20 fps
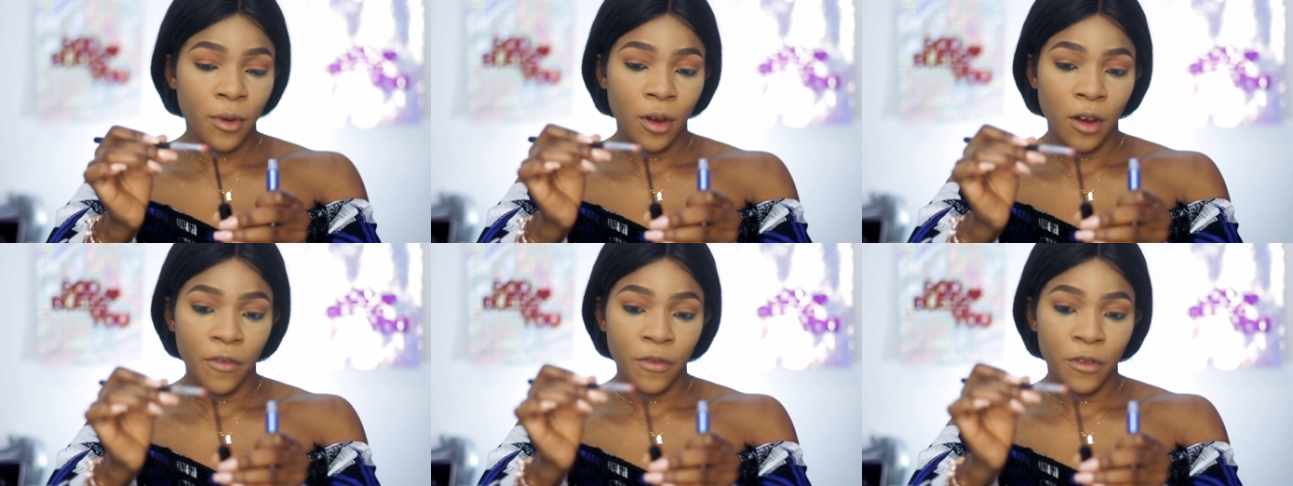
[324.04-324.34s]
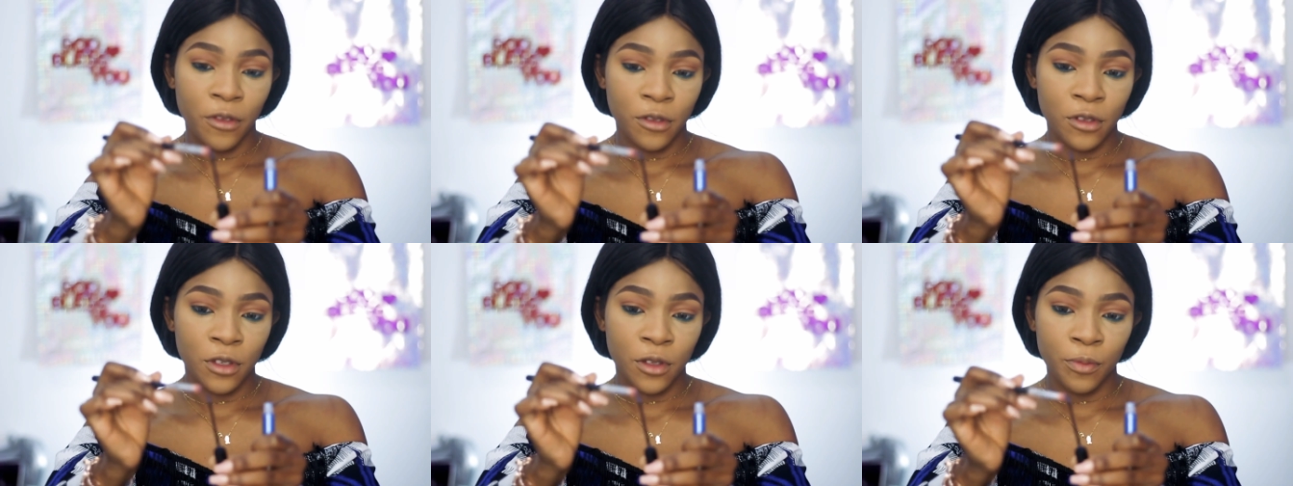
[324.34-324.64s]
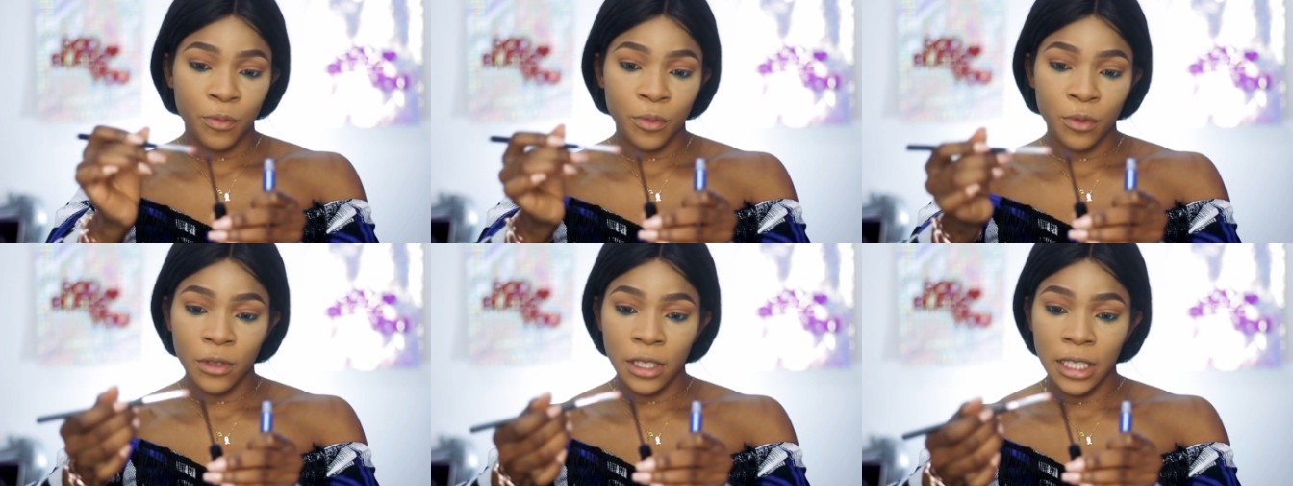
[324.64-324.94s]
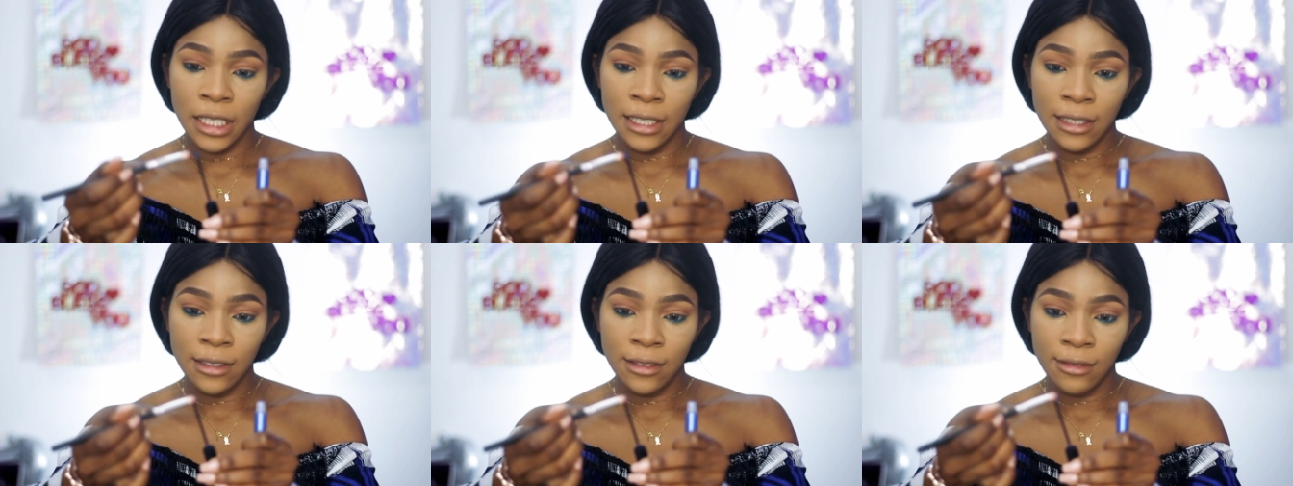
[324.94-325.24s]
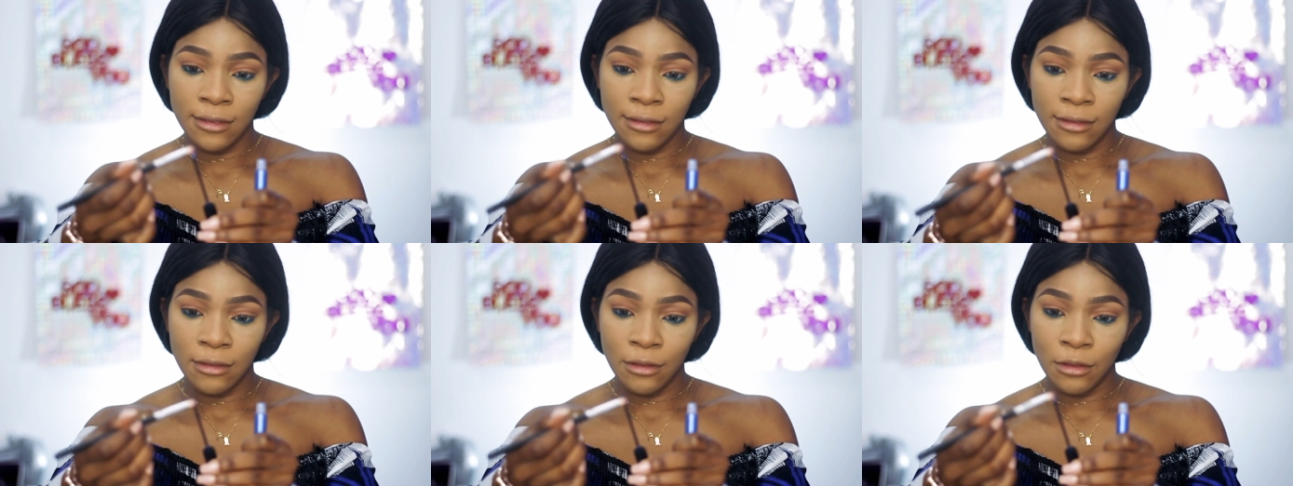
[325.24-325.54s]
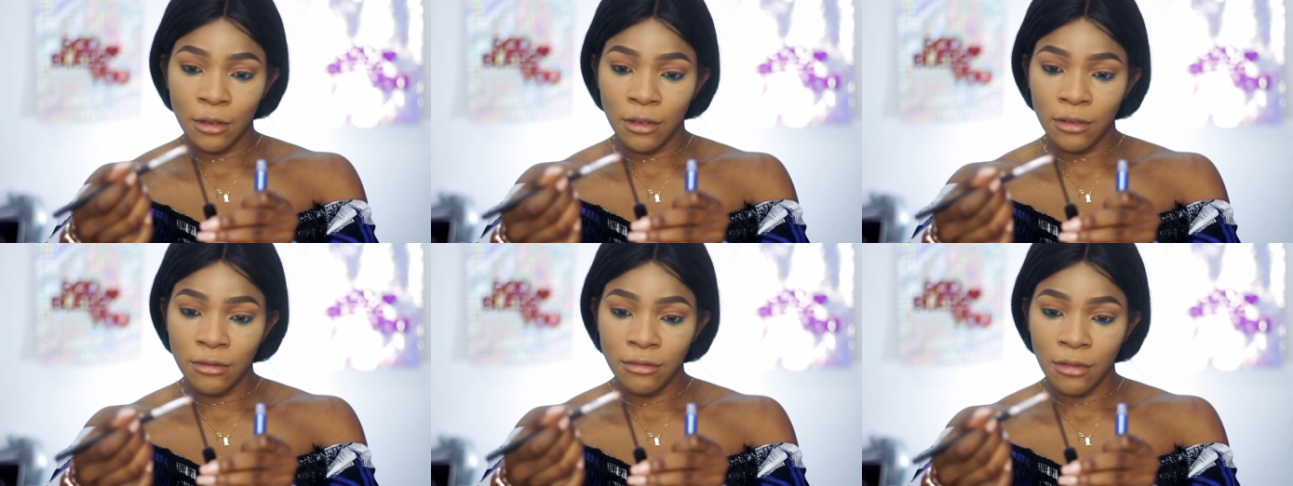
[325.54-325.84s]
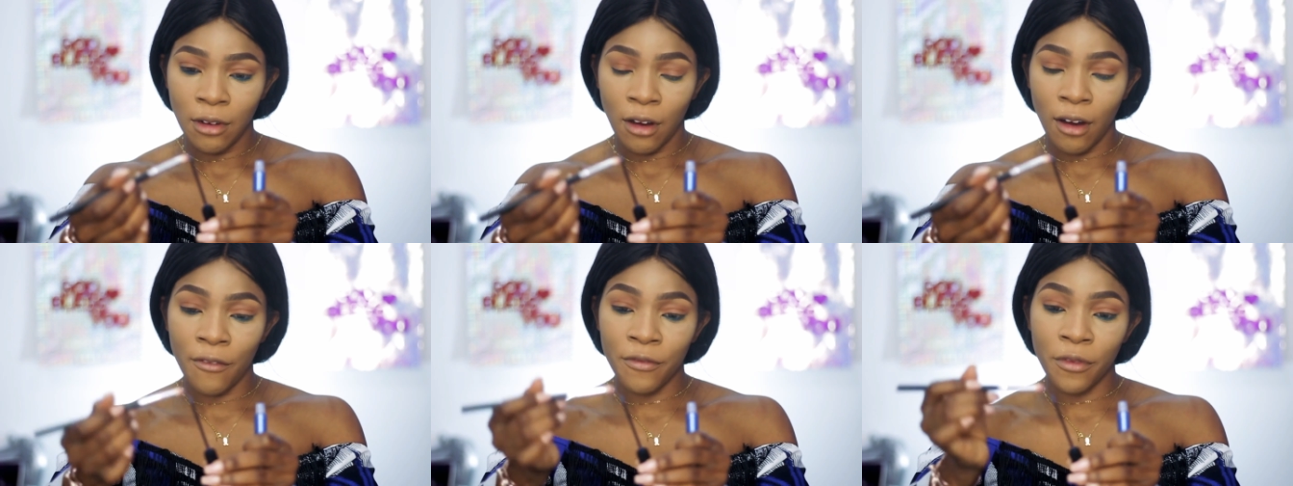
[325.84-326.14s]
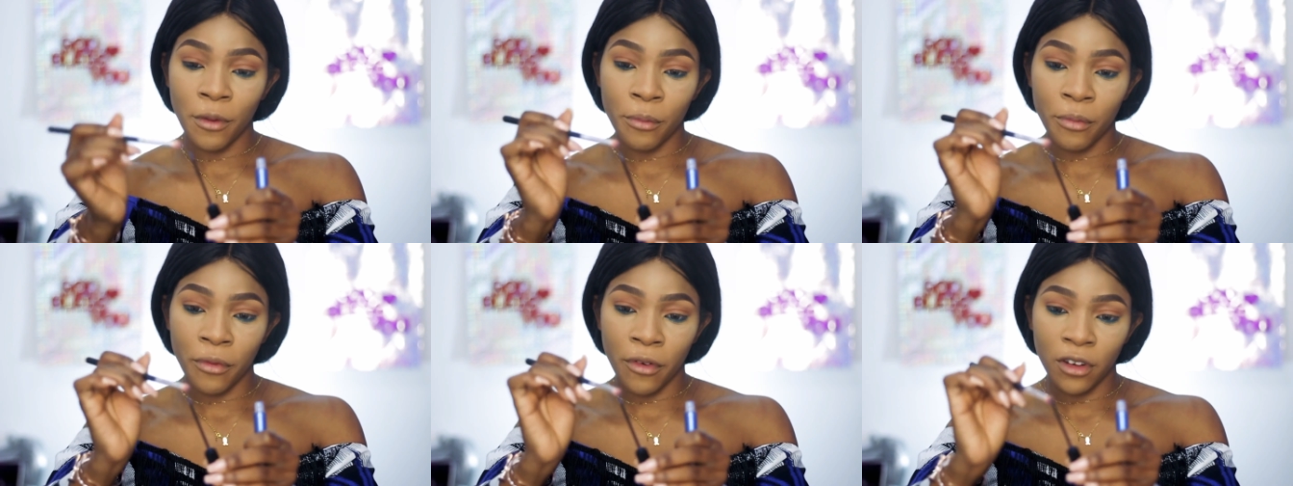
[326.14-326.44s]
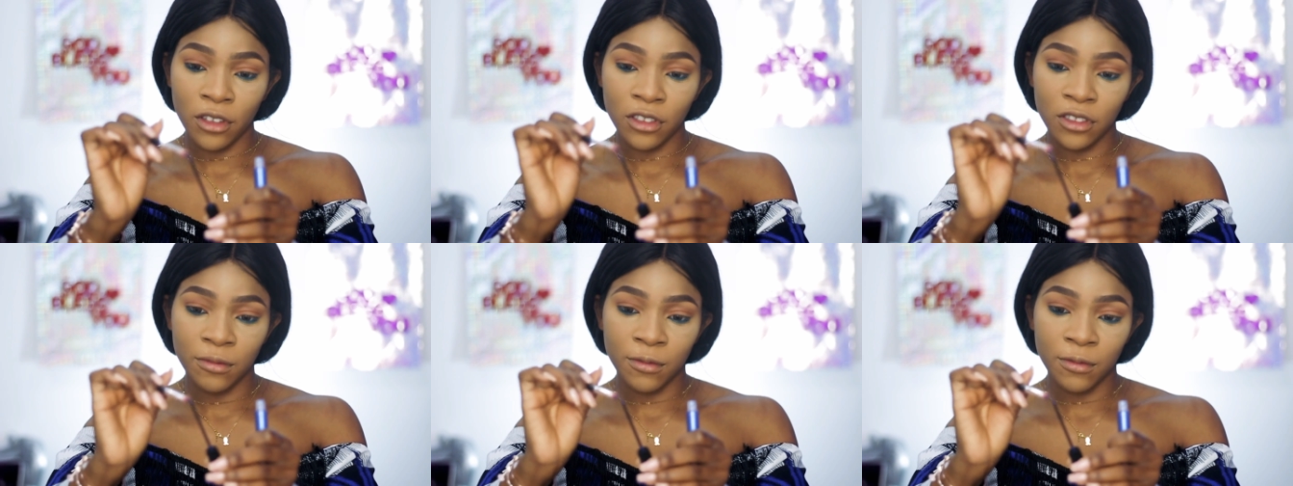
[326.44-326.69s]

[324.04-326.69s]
spoolie, no, of the brush.